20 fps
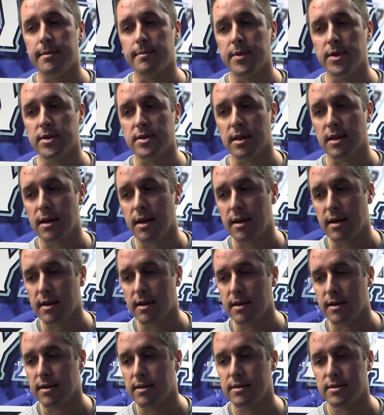There's a lot
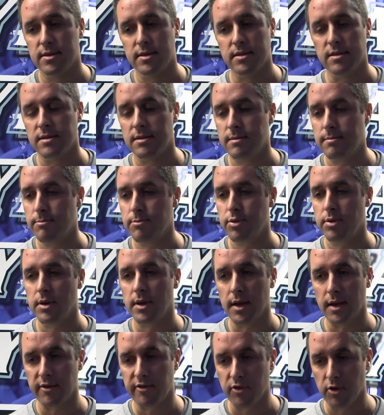of just
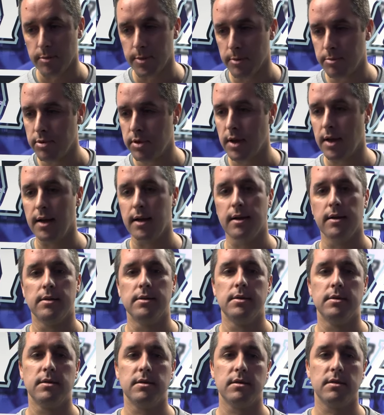former
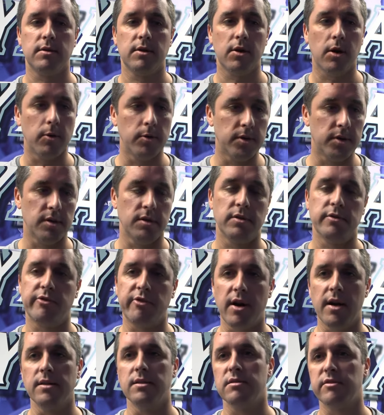players, coaches,
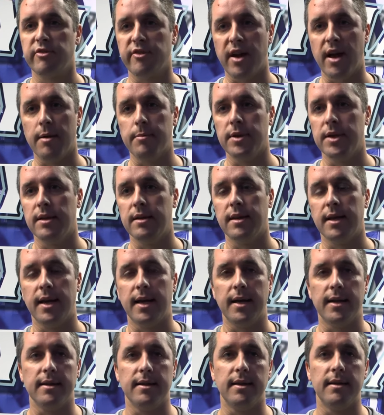friends, family
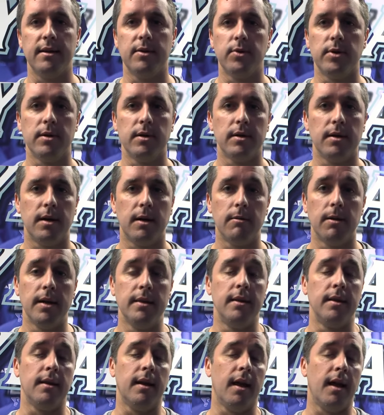that, you know, are in
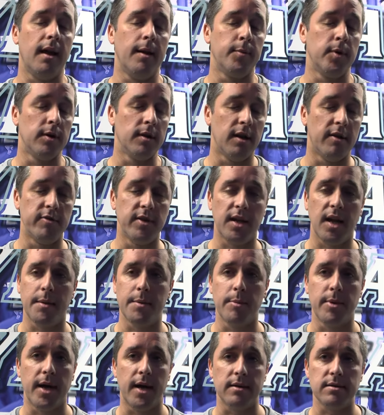the game or love the game
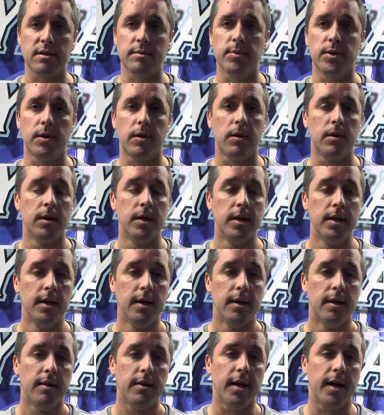of basketball.
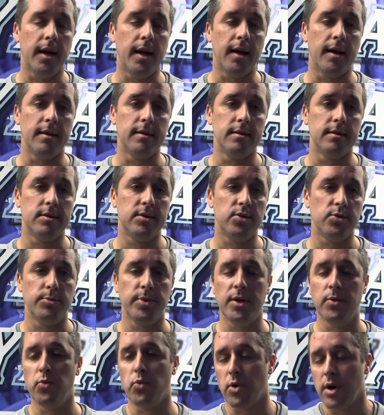And to
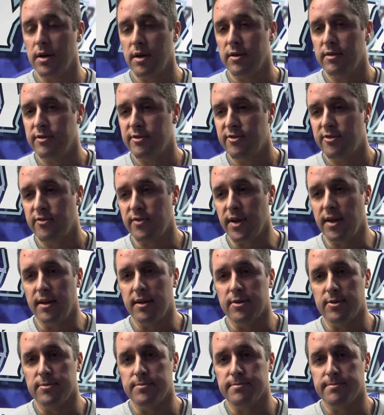be one of, you
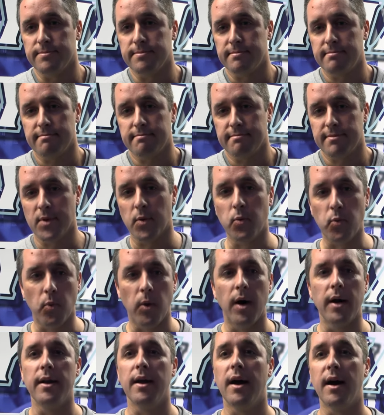know,
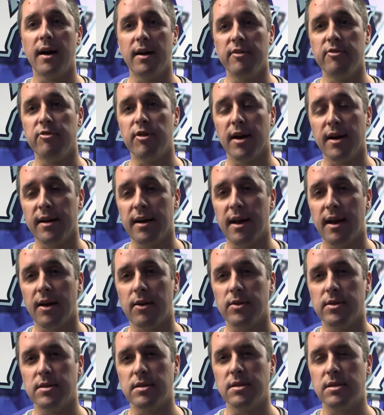one of right
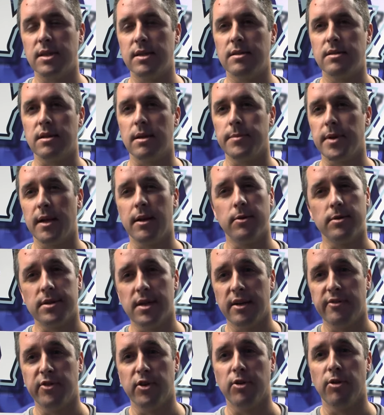now it's something I don't
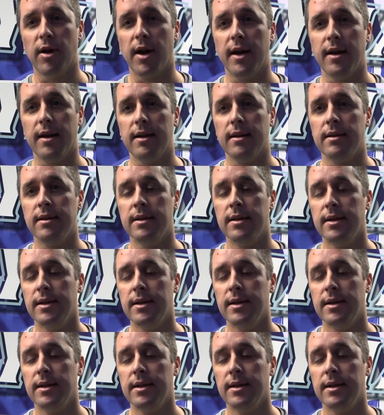take for granted.